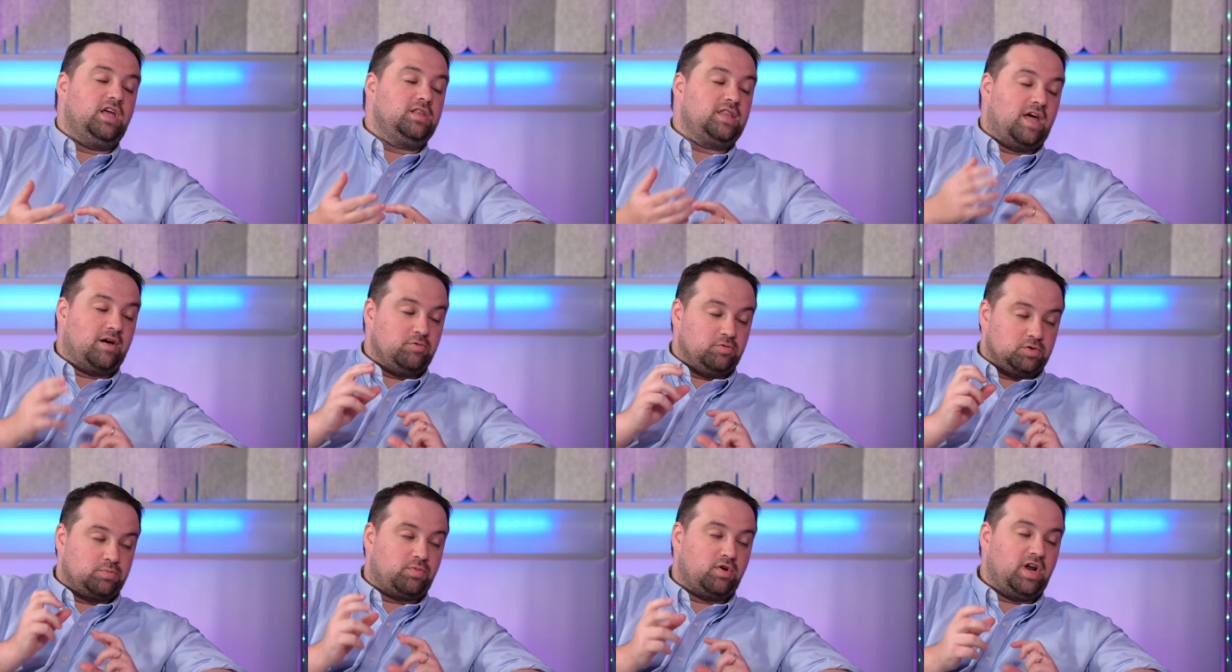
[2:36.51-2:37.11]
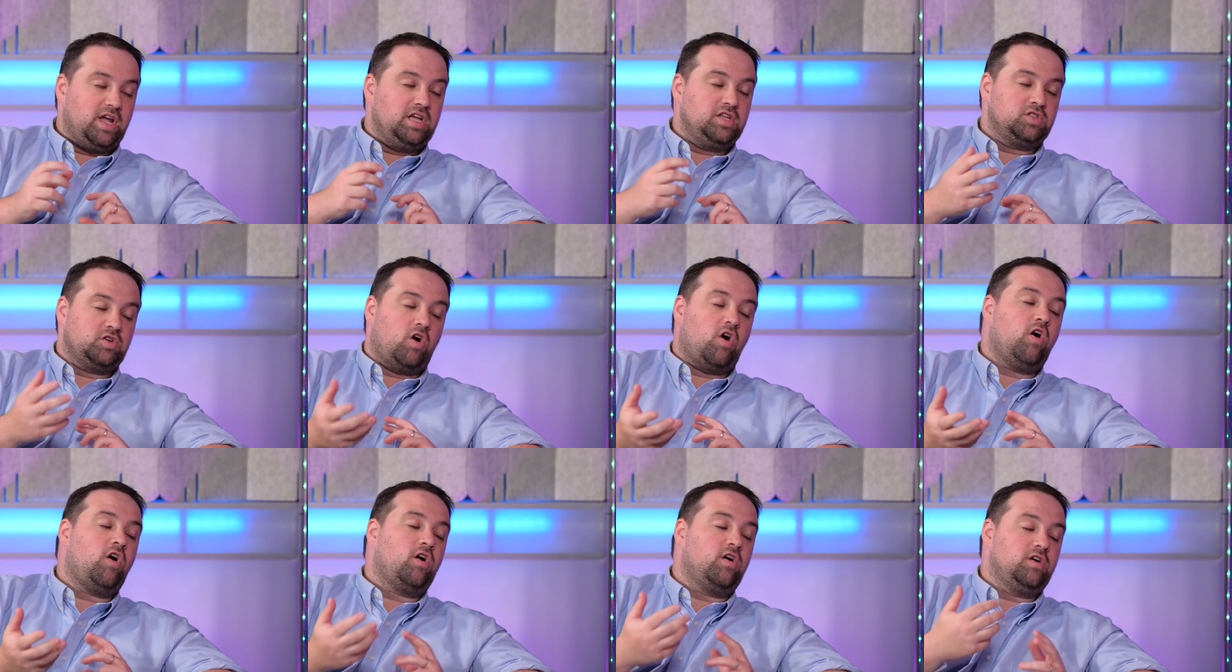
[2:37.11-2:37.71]
those brains
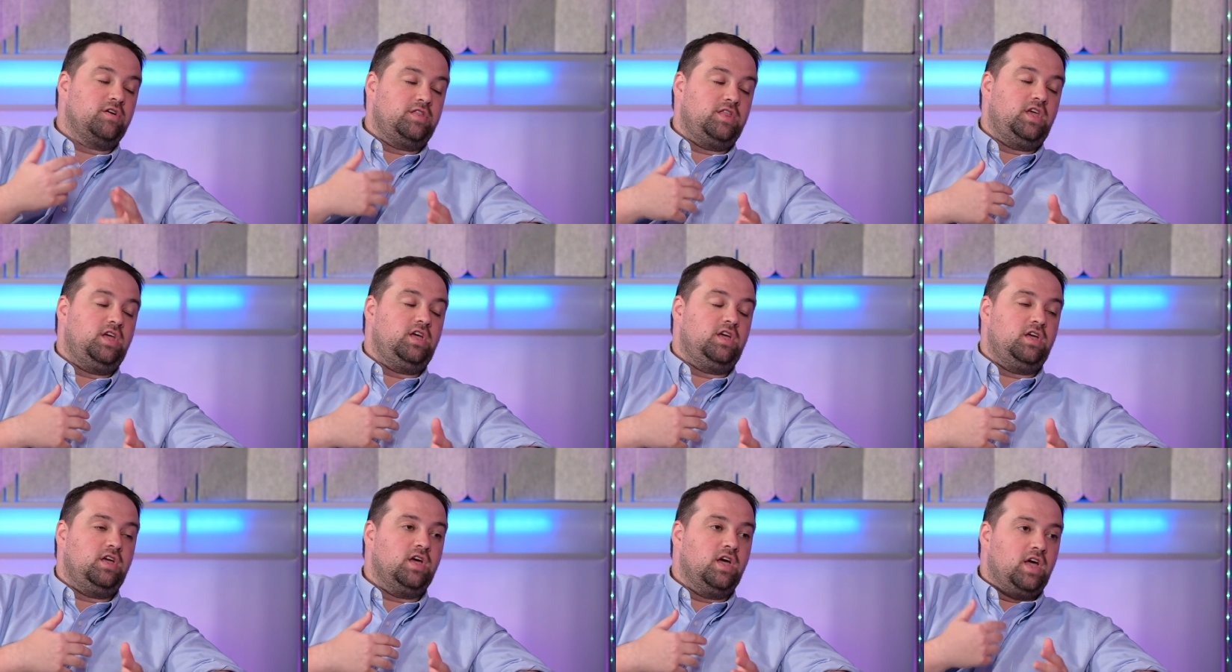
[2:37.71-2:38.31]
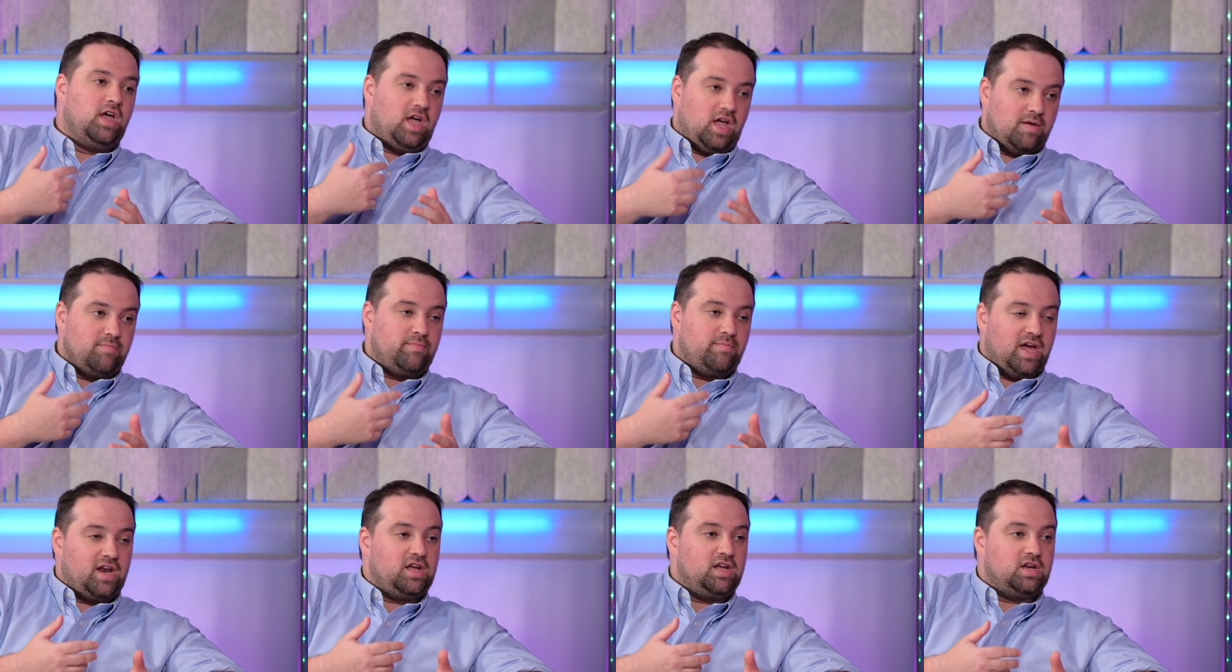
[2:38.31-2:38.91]
are the
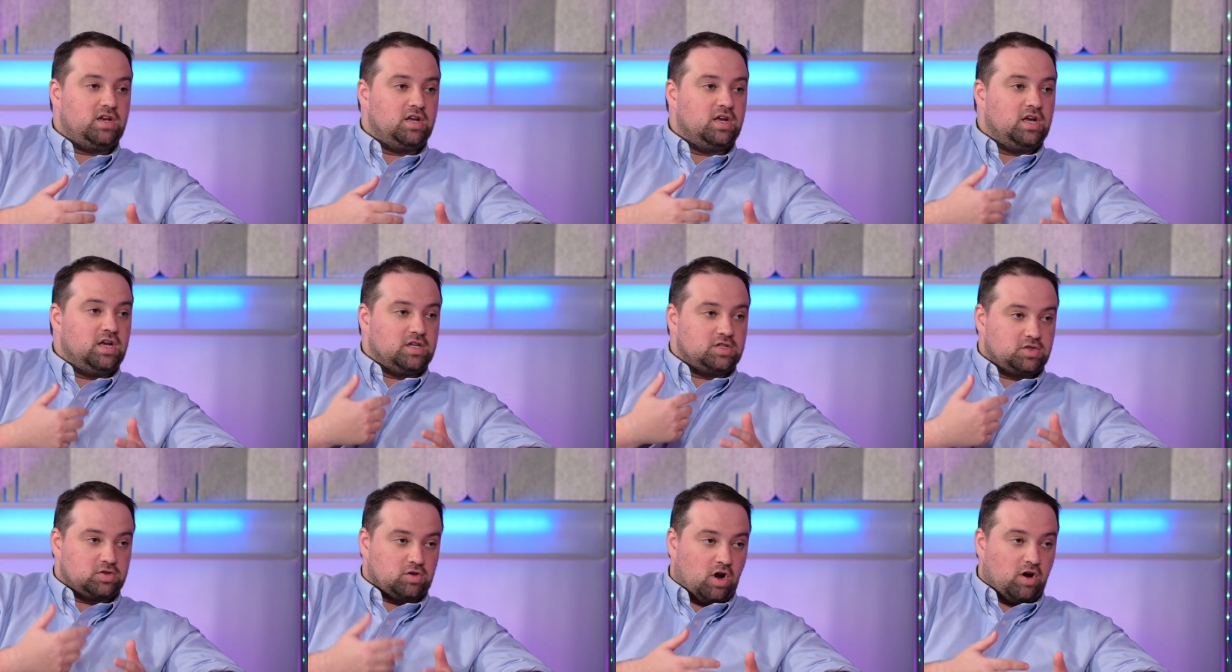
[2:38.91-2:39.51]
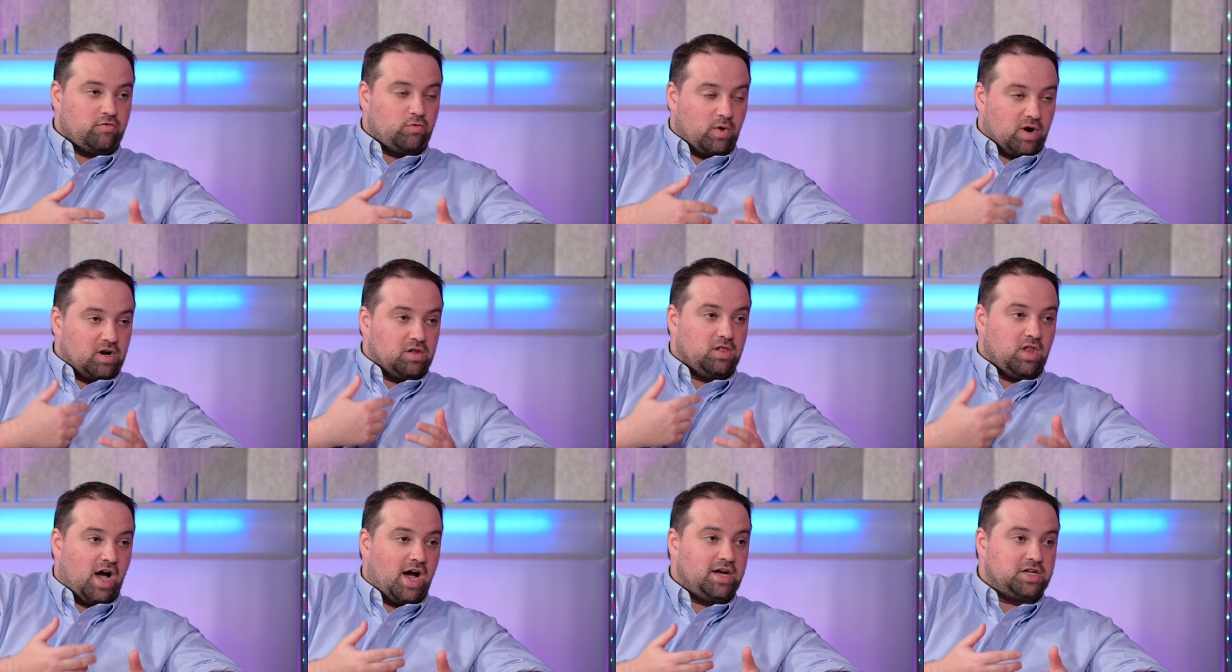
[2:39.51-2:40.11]
embedded software
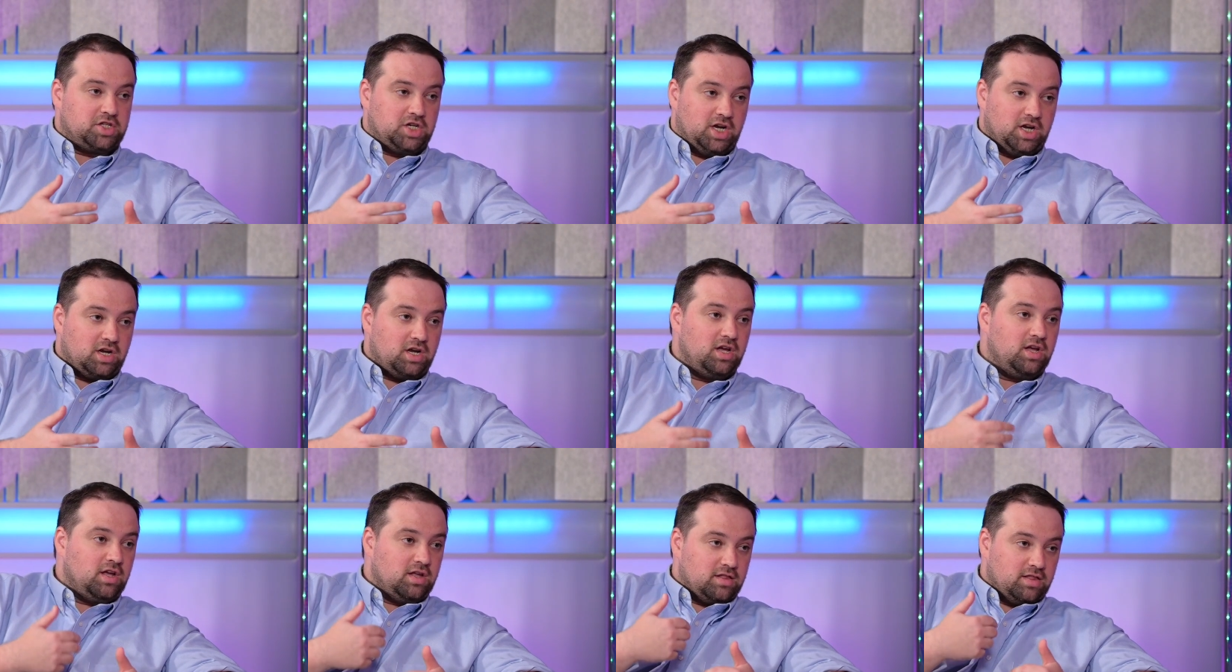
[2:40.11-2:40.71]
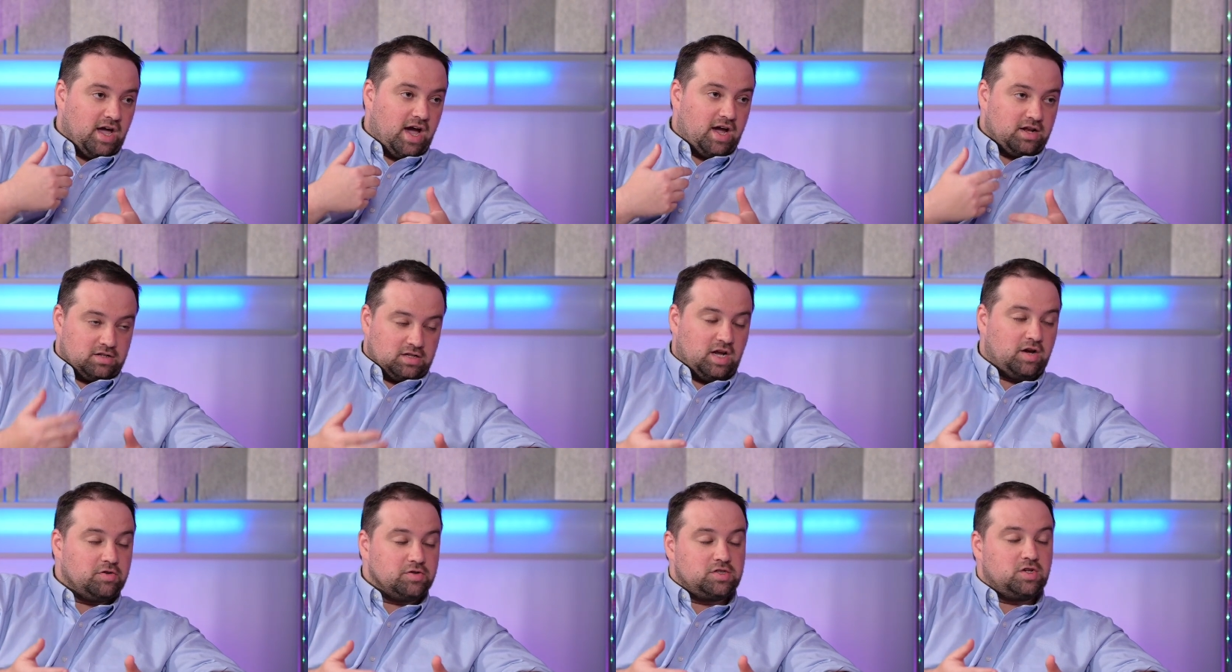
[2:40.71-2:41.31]
logic that
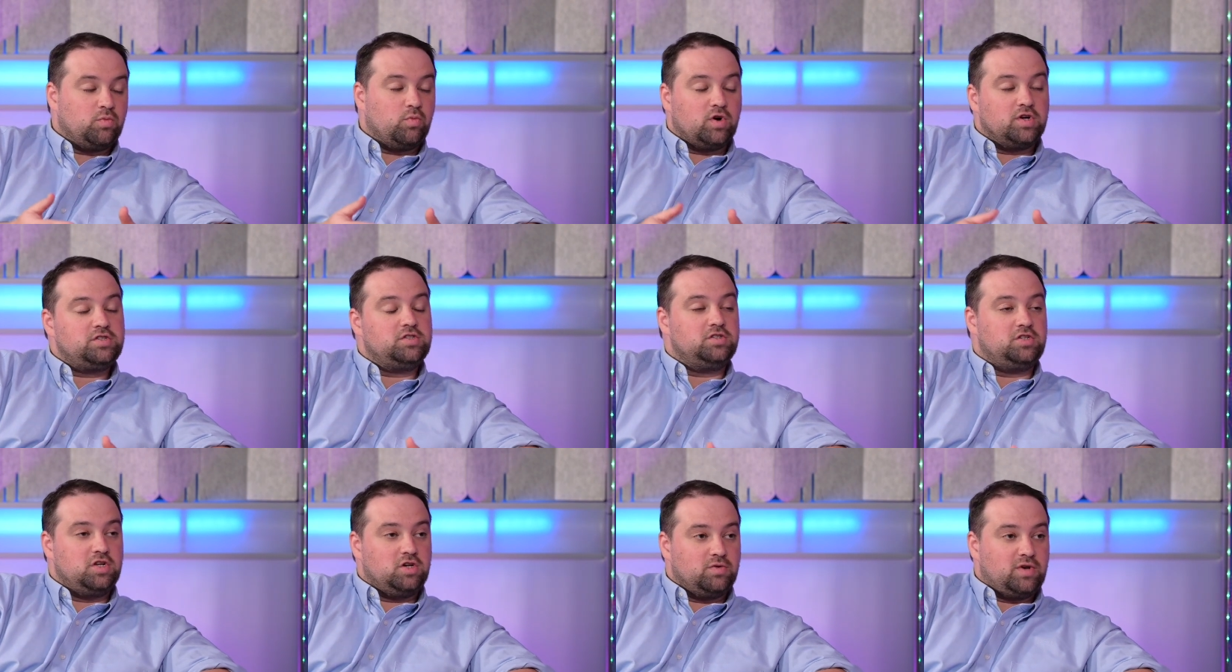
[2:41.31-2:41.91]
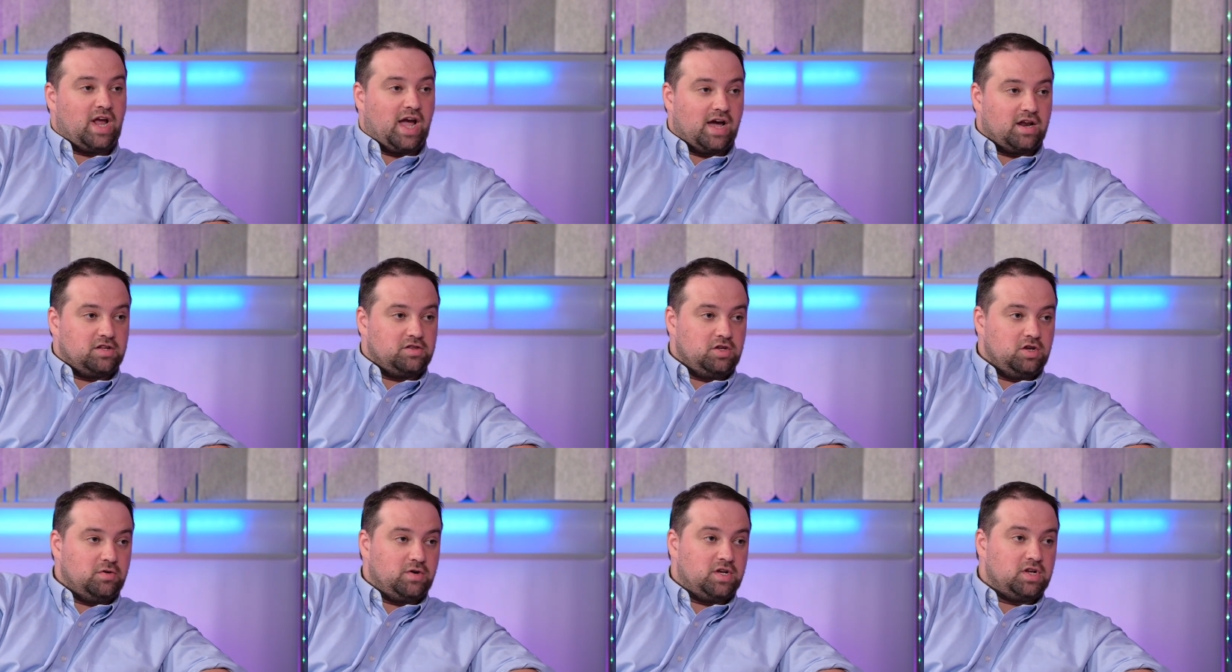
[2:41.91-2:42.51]
tells it what to do and how to
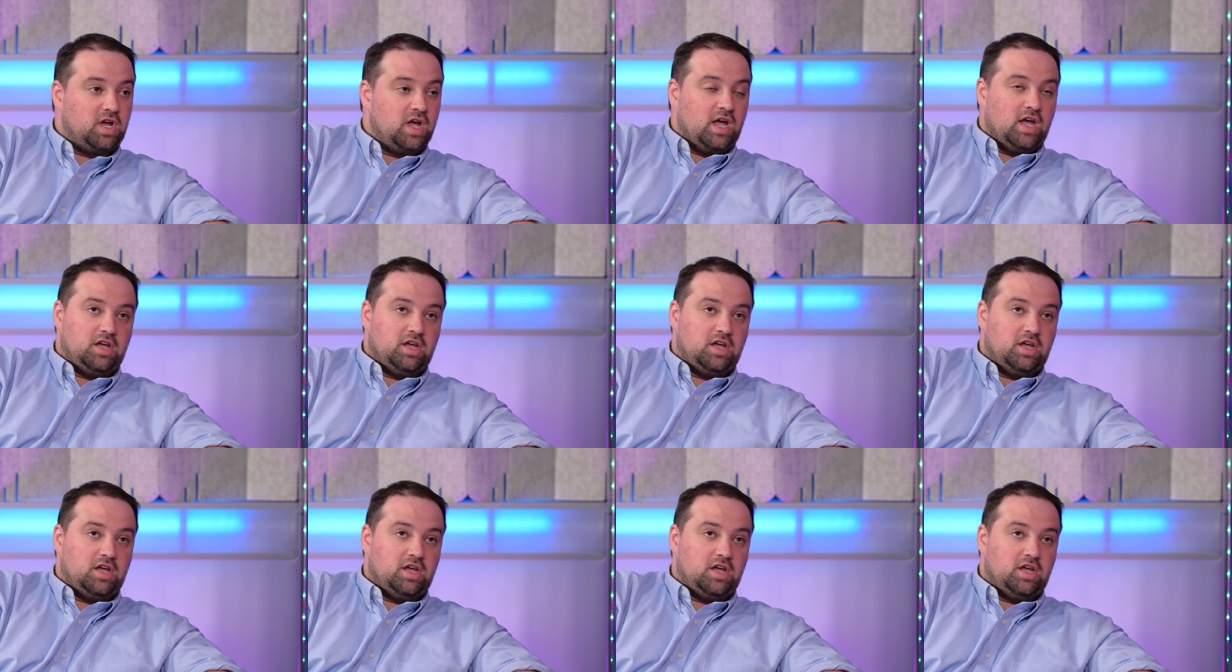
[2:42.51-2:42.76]
do it.